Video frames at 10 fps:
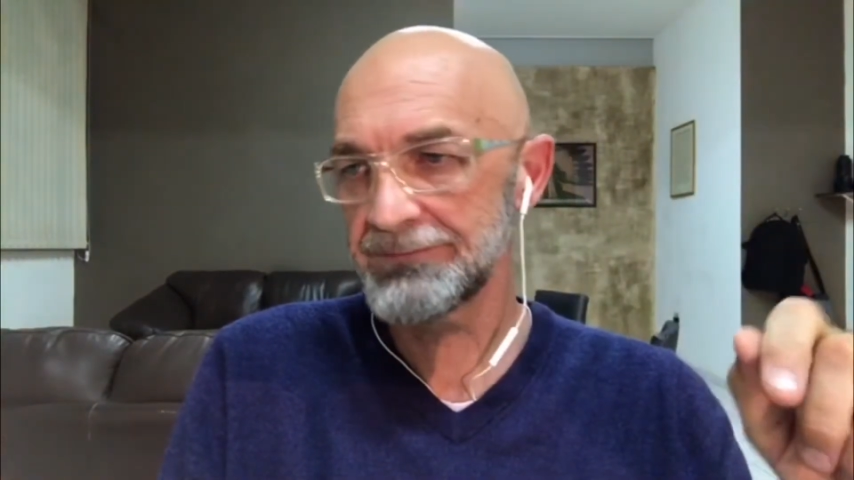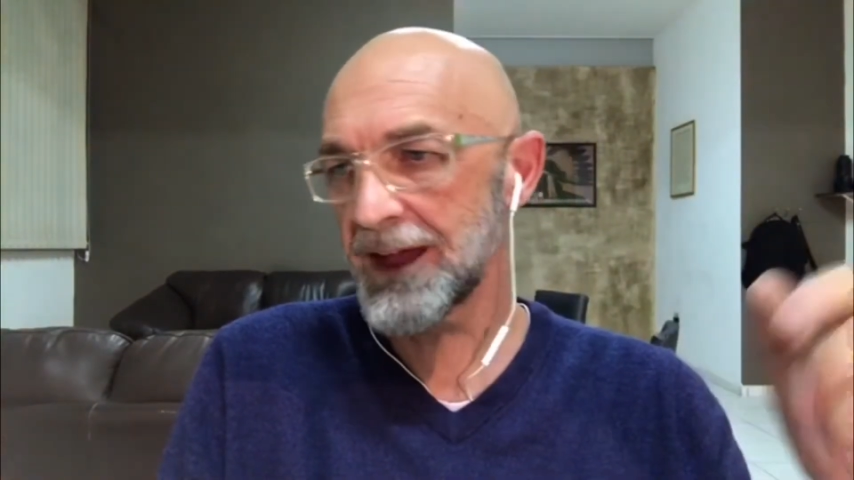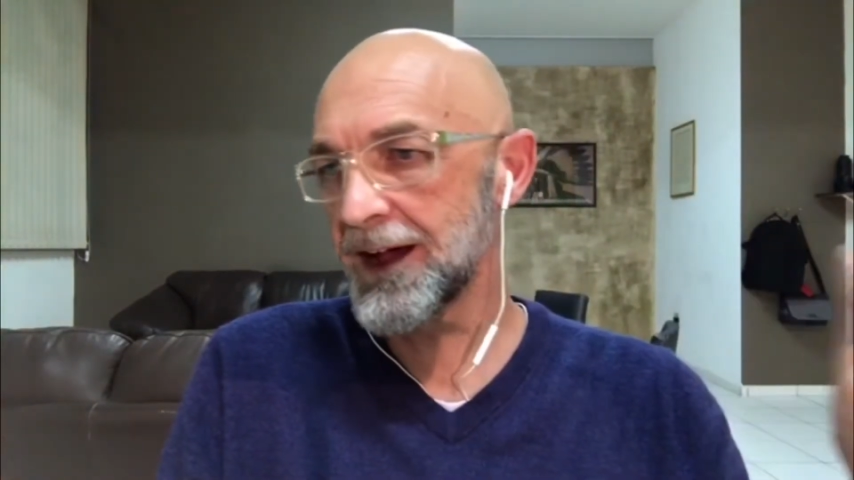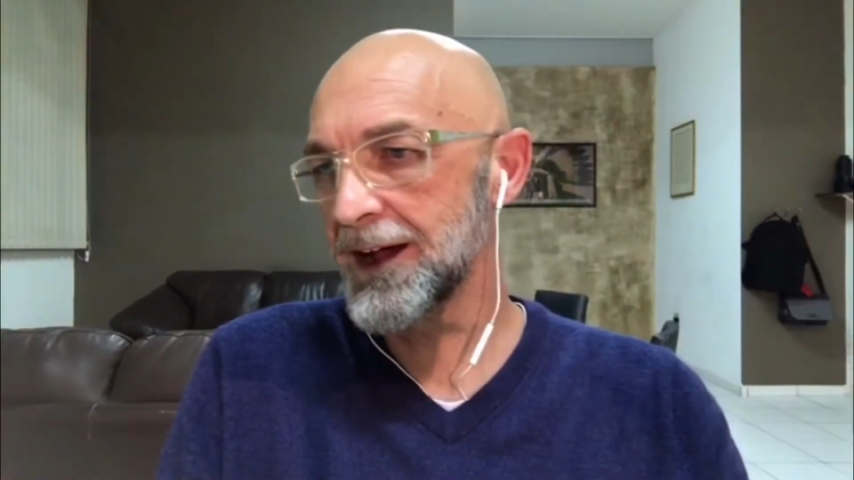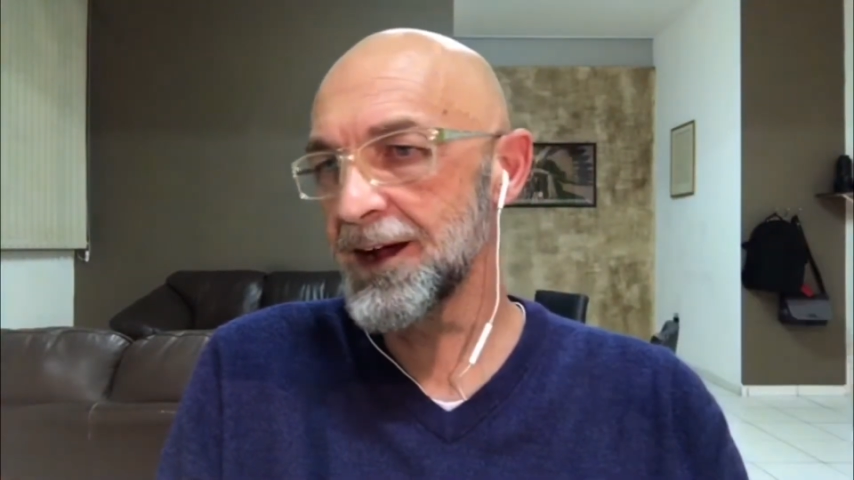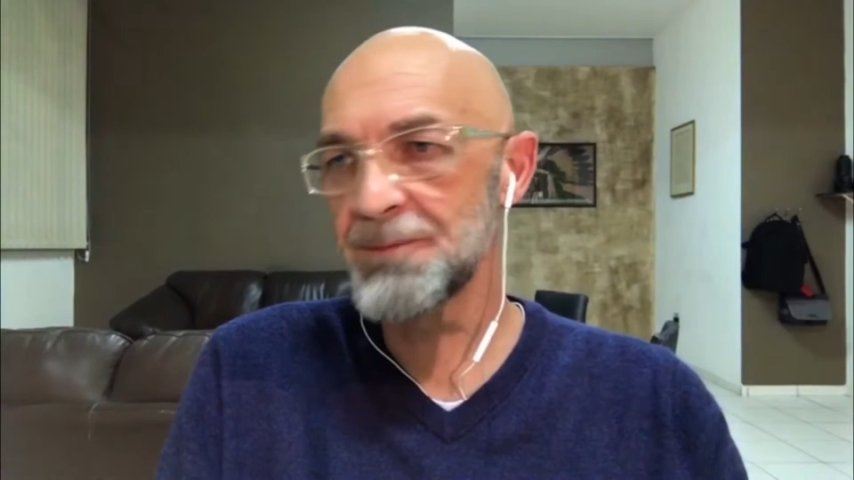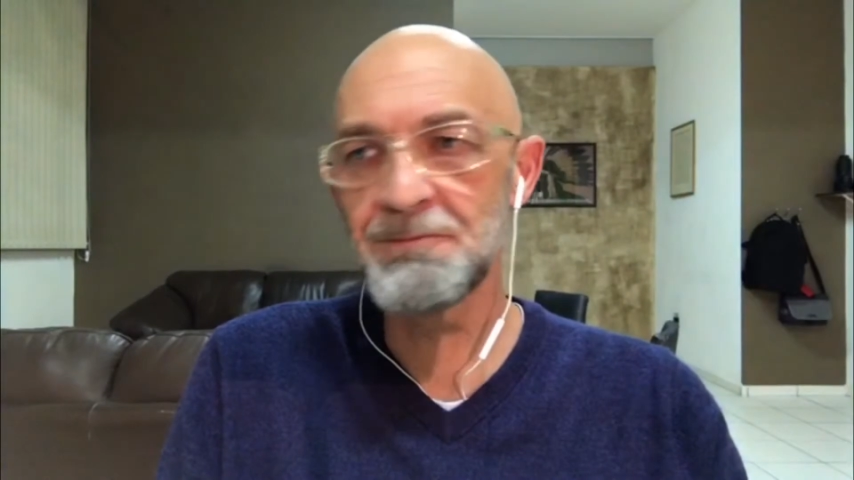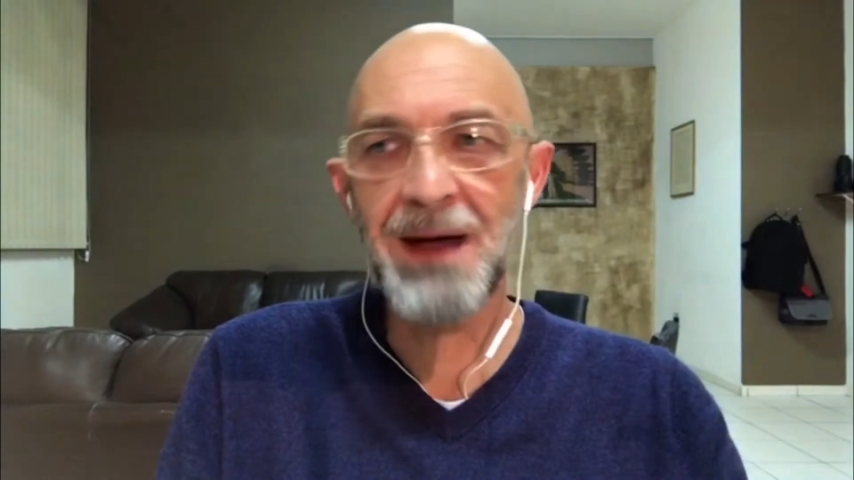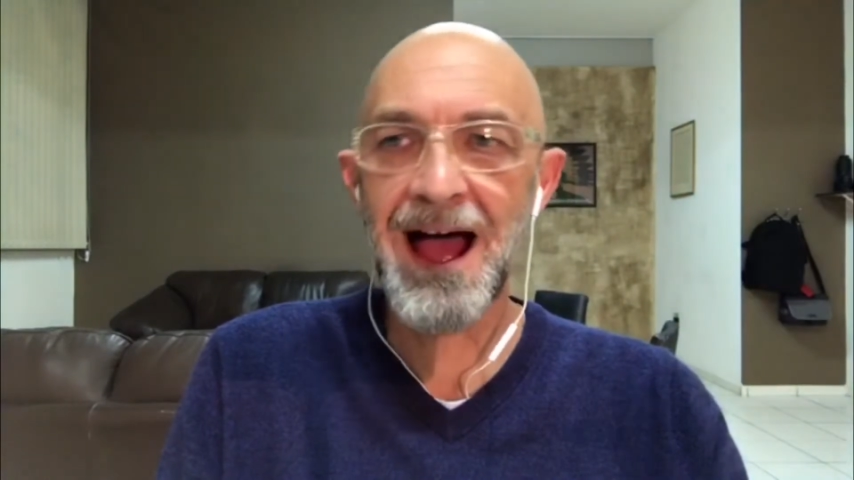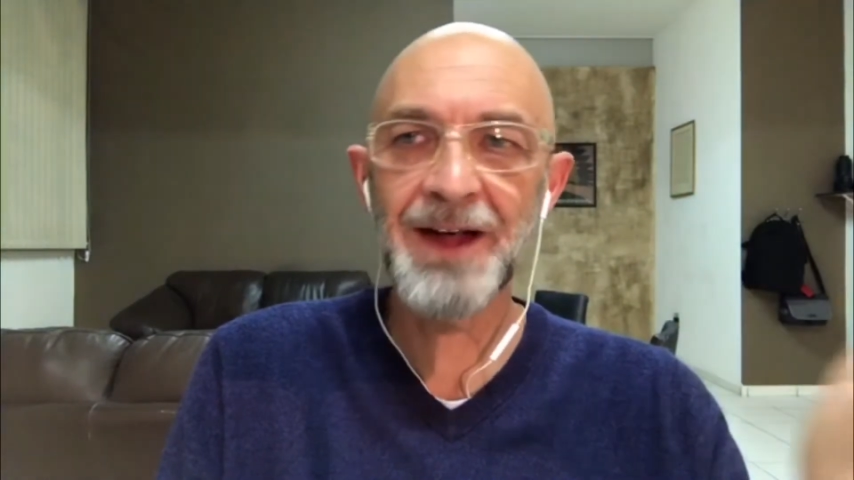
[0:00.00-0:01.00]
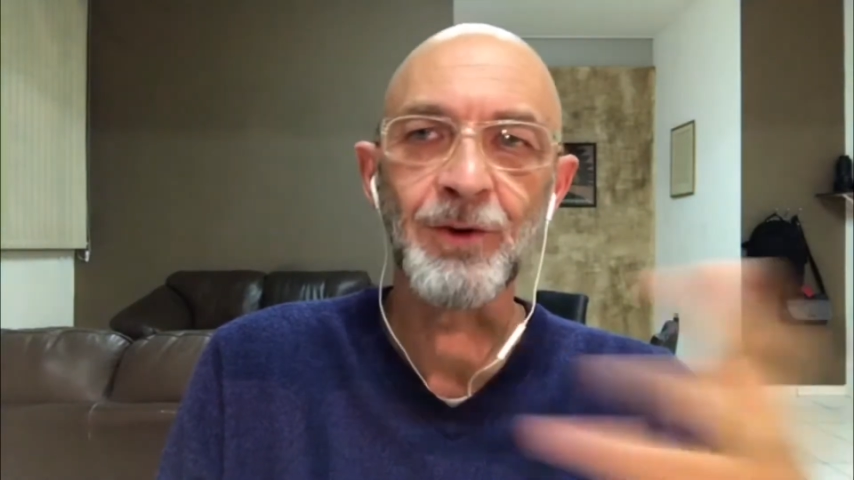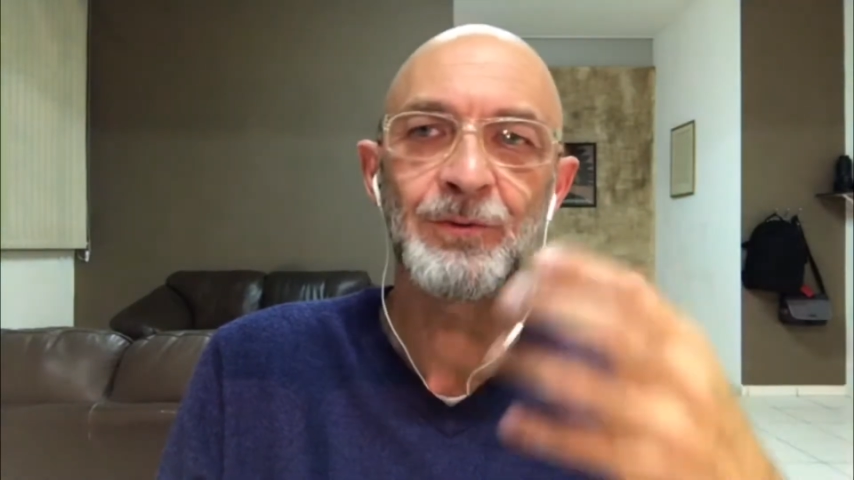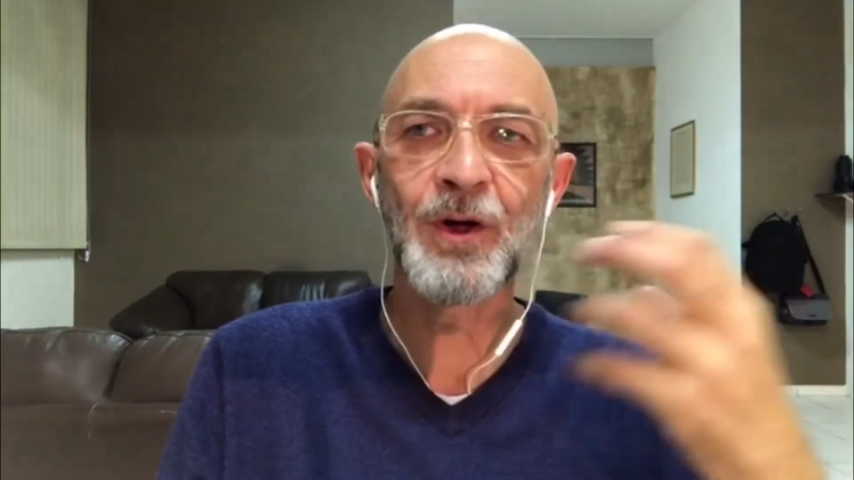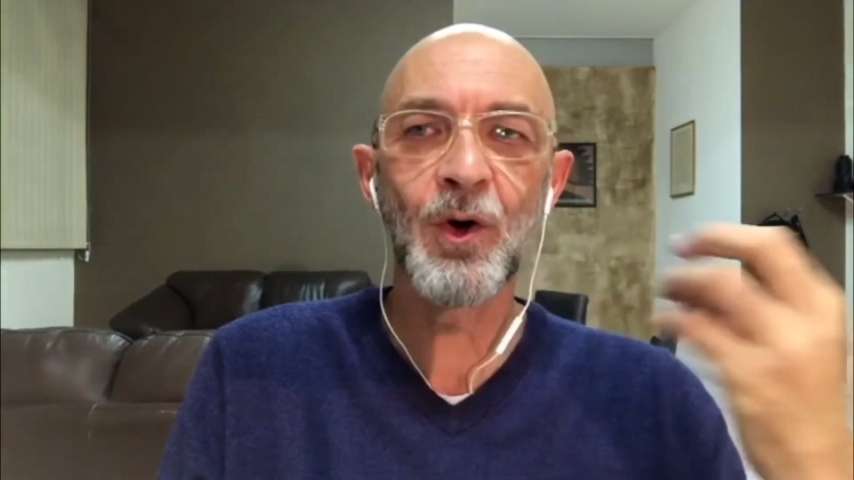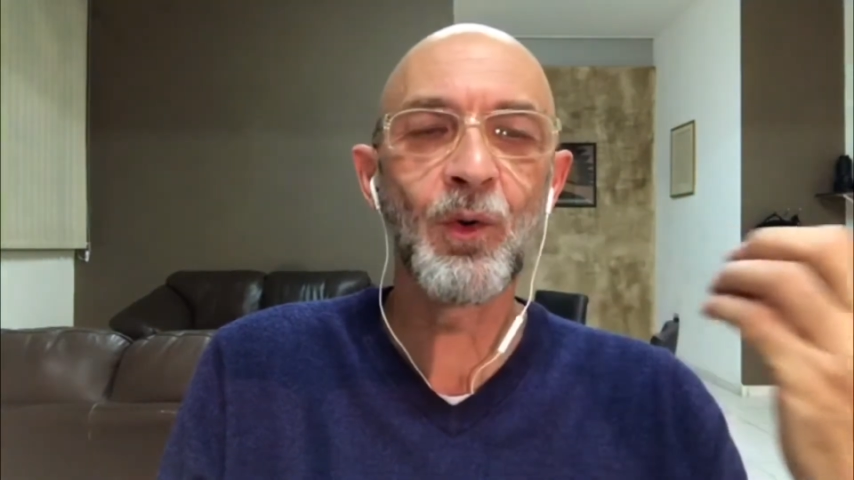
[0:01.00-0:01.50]
I don't
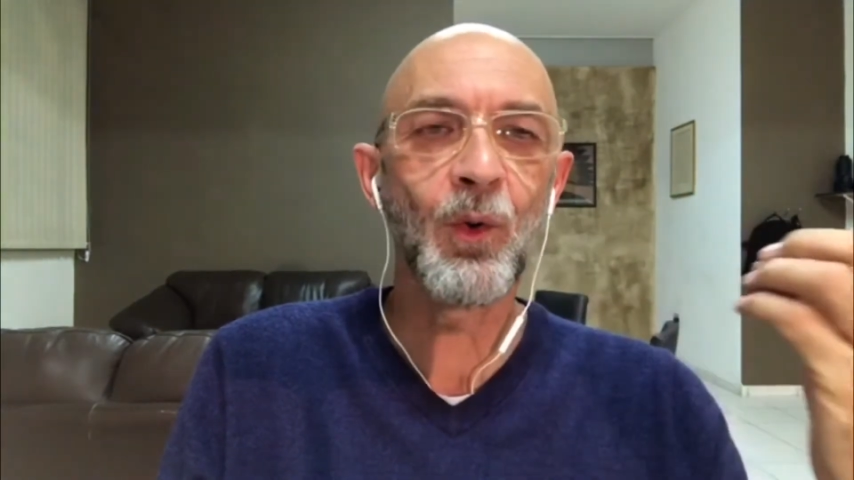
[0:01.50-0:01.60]
know